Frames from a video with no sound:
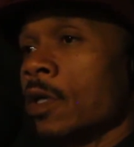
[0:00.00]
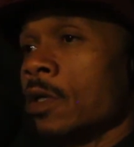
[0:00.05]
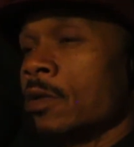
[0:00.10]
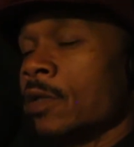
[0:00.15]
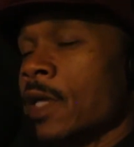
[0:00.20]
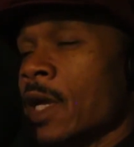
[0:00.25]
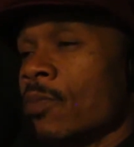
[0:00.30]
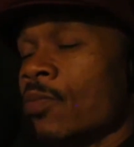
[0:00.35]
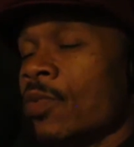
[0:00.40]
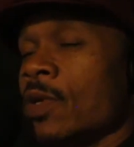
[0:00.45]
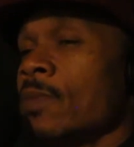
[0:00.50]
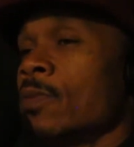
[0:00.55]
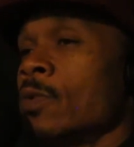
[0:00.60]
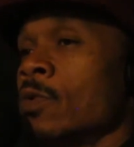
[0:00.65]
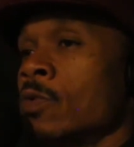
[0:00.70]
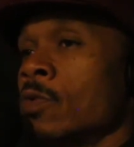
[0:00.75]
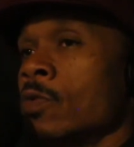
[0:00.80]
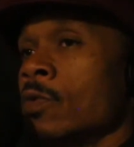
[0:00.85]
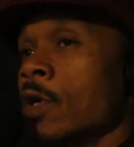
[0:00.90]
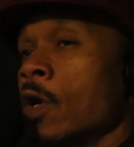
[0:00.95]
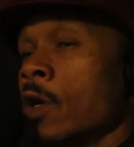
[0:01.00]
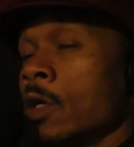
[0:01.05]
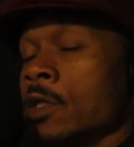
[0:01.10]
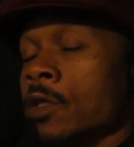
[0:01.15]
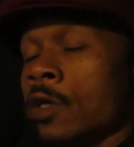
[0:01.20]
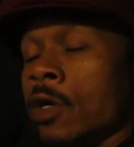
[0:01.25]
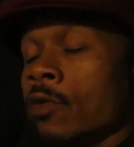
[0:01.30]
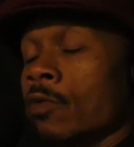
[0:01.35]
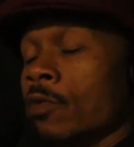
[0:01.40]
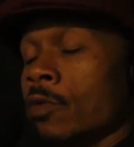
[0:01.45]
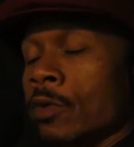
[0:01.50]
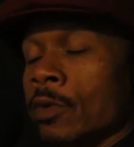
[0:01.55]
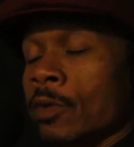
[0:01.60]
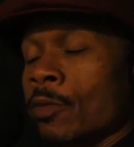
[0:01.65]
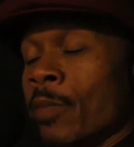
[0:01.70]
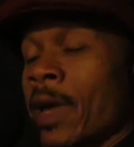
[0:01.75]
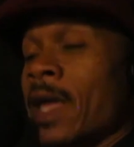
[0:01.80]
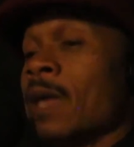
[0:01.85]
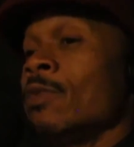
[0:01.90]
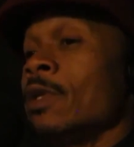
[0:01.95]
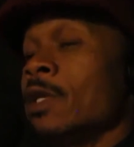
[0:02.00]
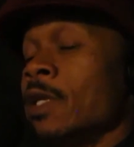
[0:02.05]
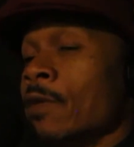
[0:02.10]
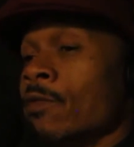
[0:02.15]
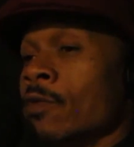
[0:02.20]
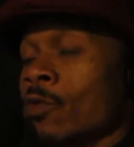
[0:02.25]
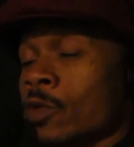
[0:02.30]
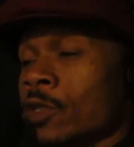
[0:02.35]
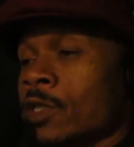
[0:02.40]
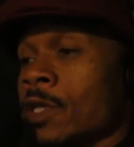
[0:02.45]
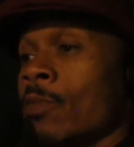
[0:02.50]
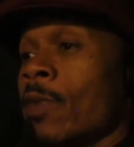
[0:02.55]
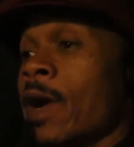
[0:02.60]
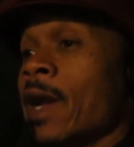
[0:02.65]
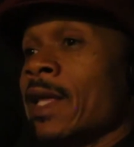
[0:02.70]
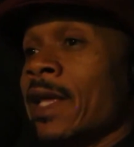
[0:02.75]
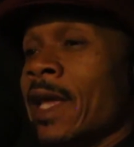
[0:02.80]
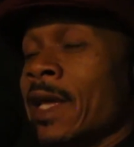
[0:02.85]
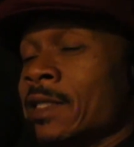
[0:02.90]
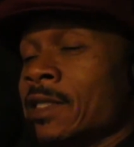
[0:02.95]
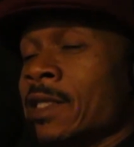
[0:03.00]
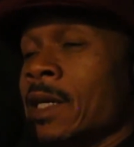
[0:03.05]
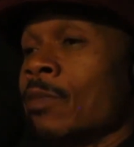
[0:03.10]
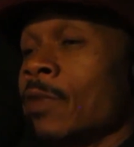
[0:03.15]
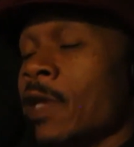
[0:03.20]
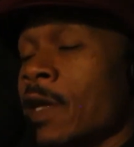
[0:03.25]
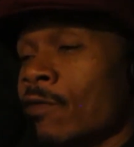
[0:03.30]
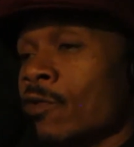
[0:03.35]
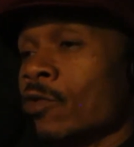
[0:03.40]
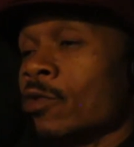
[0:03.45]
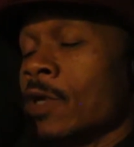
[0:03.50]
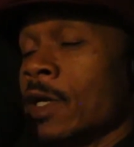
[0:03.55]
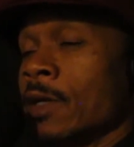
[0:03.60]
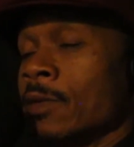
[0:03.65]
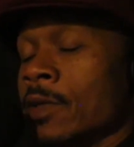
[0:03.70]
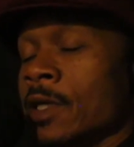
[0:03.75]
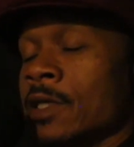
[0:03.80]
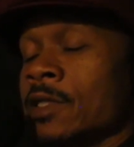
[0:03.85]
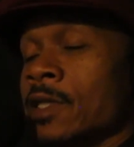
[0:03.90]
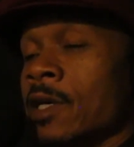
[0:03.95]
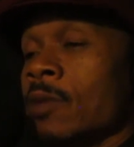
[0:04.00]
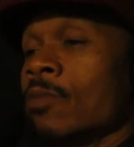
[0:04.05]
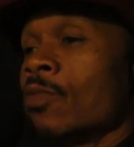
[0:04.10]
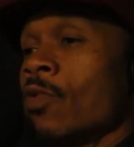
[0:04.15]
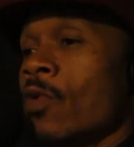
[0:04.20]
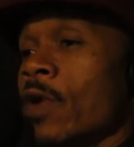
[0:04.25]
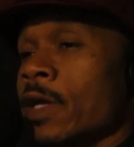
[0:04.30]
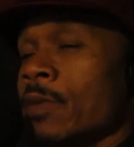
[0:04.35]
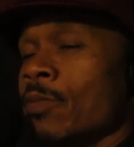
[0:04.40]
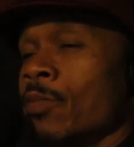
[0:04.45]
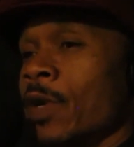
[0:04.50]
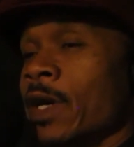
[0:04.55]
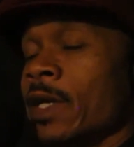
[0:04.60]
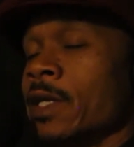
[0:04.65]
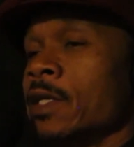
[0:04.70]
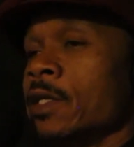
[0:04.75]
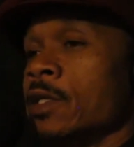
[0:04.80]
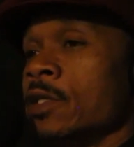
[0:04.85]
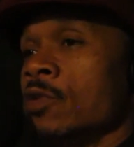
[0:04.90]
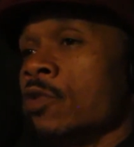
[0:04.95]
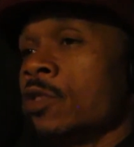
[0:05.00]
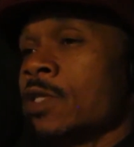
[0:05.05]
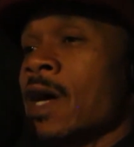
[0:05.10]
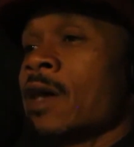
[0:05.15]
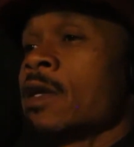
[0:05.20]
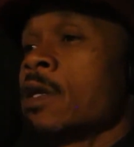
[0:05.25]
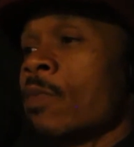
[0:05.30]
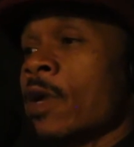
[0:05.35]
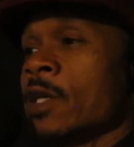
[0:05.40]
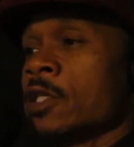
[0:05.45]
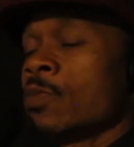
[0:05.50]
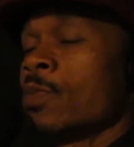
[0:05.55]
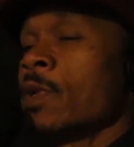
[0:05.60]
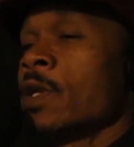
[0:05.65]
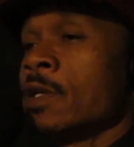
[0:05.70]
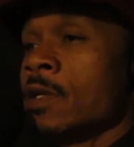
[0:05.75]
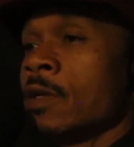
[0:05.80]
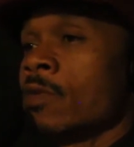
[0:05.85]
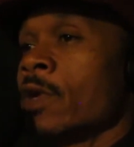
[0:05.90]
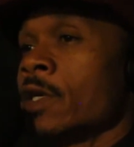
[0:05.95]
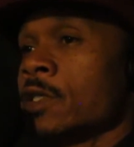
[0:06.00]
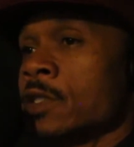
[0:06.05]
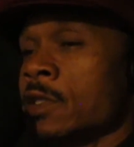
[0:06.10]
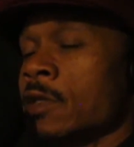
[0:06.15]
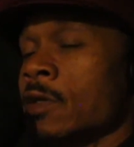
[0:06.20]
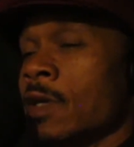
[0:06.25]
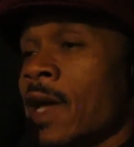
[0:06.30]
that people are, maybe living with somebody at some level, at some point, but you're talking about spending the rest of your